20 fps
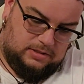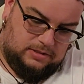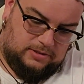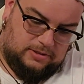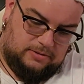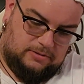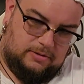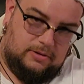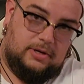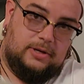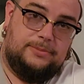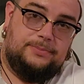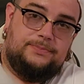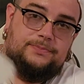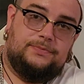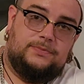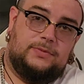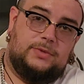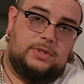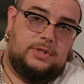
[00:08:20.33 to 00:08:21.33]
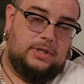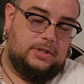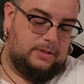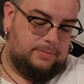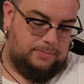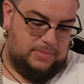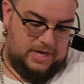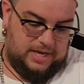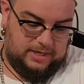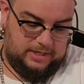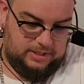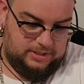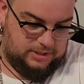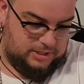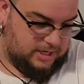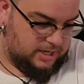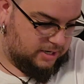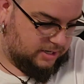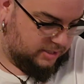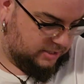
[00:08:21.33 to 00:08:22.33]
All right,
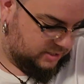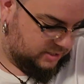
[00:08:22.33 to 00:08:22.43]
package out